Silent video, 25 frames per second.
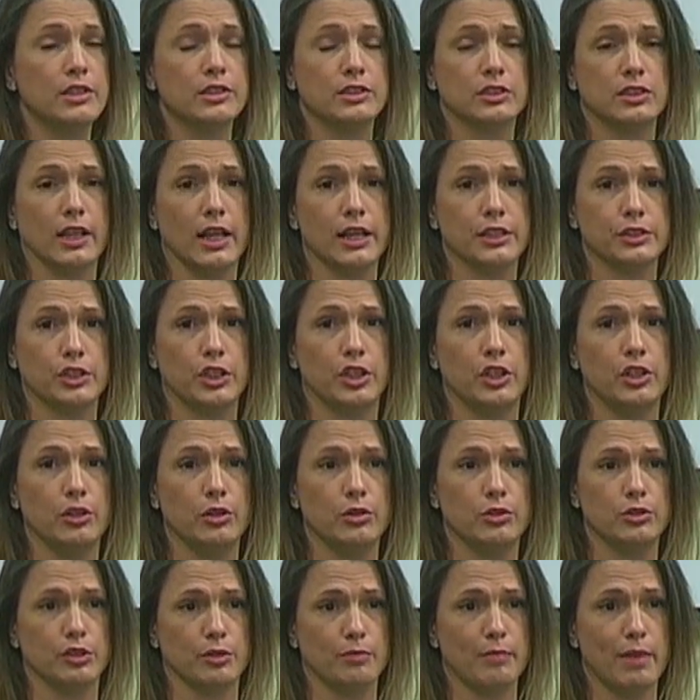So that's
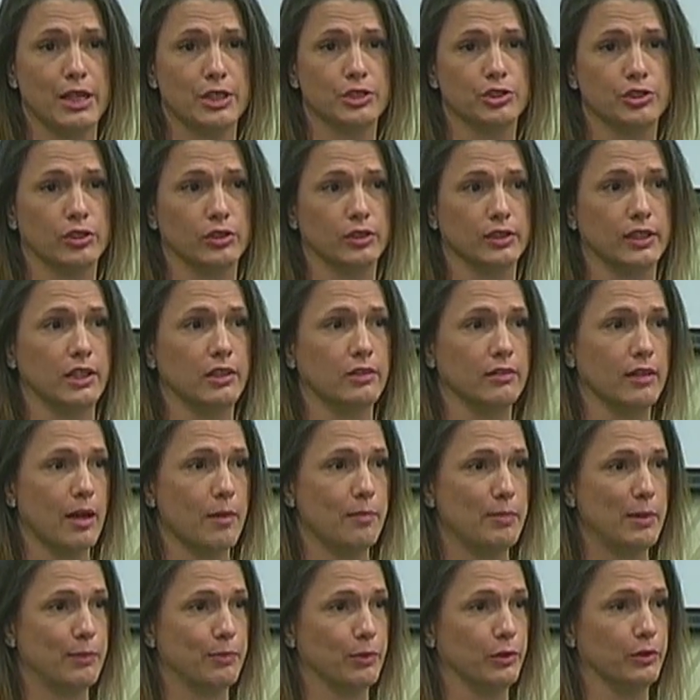huge, and make sure that you
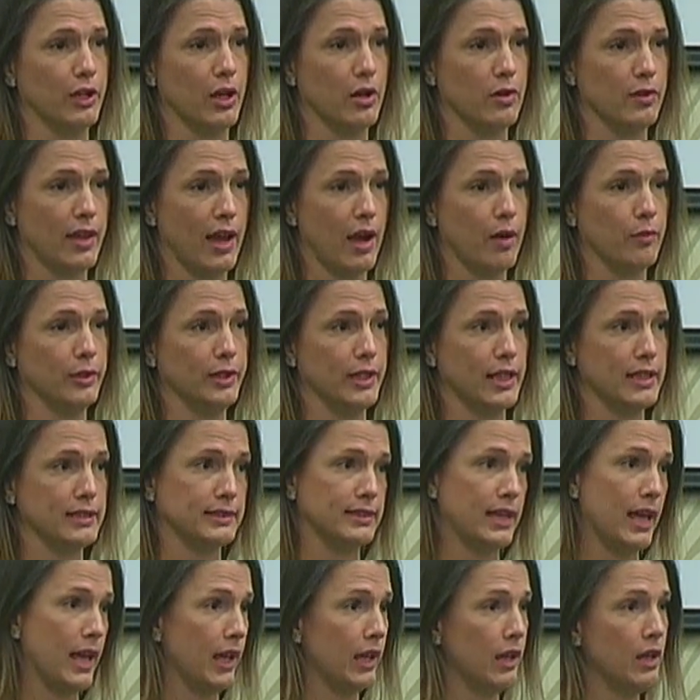let people know that when they
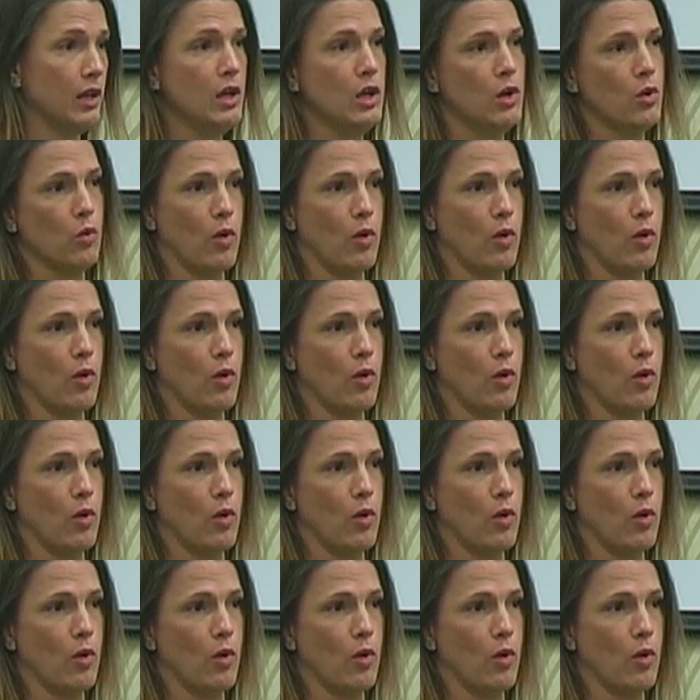say,